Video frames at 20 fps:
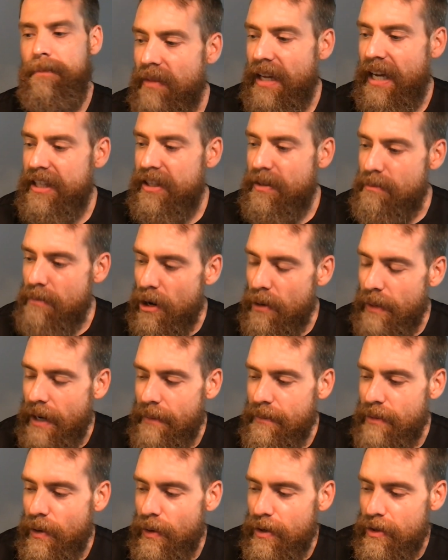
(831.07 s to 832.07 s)
At the moment,
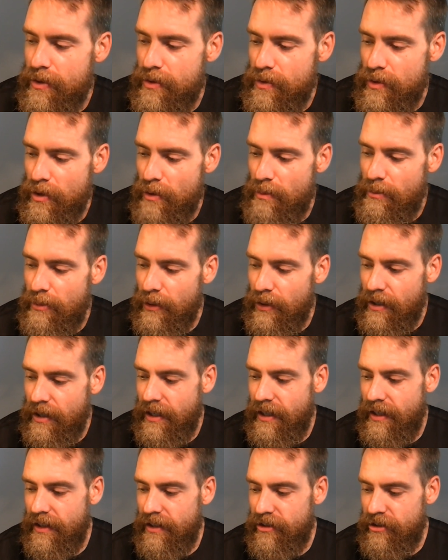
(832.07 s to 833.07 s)
I'm going through the book,
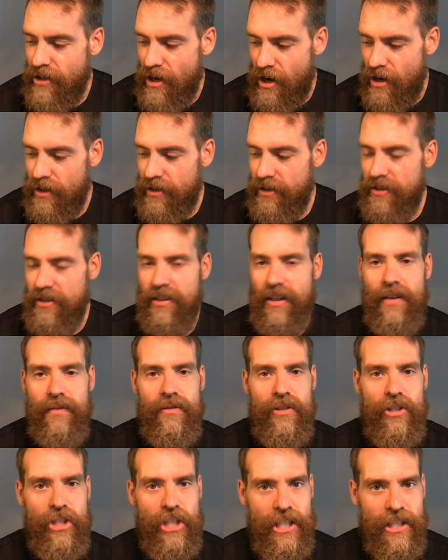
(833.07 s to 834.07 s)
The Songs of
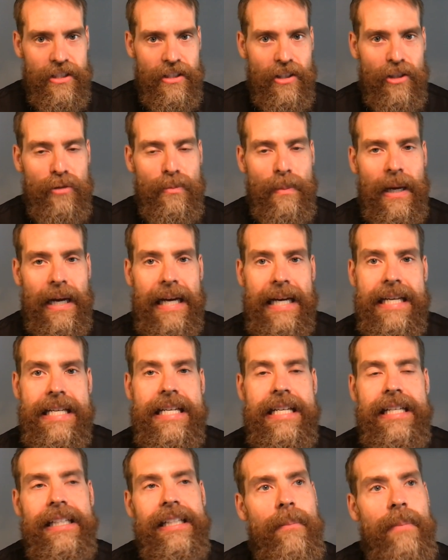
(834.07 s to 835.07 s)
Jesus
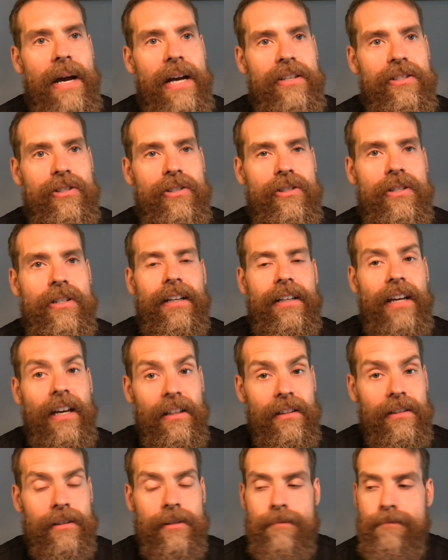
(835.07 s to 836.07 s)
by Pastor
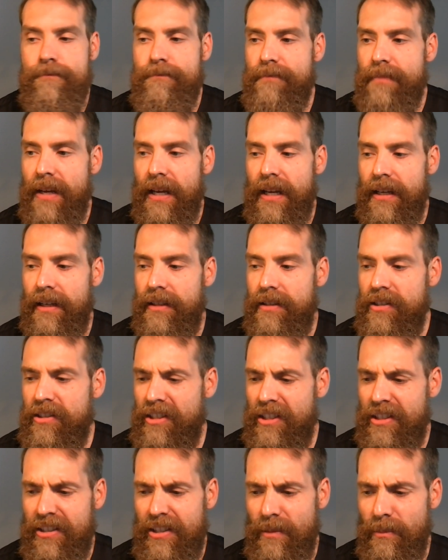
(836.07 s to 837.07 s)
Keller, and just
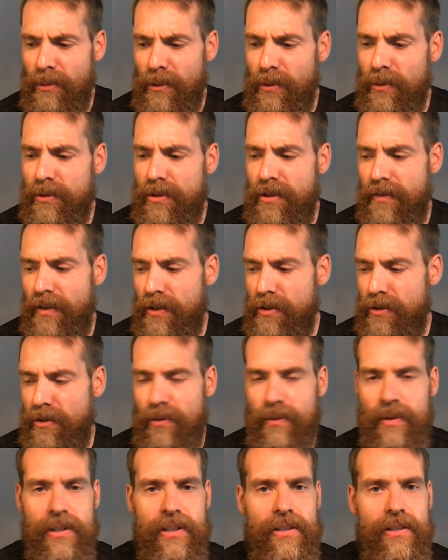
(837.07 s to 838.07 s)
a simple devotional,
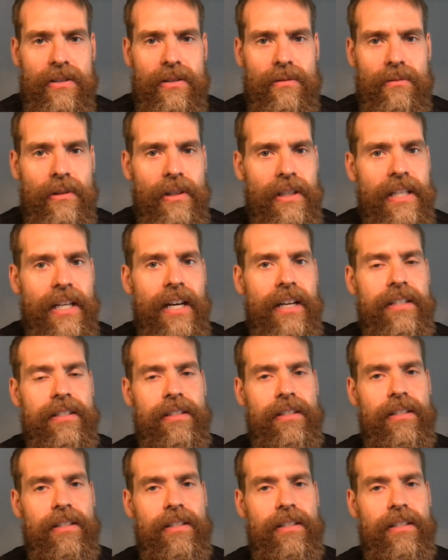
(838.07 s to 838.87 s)
which is really nice.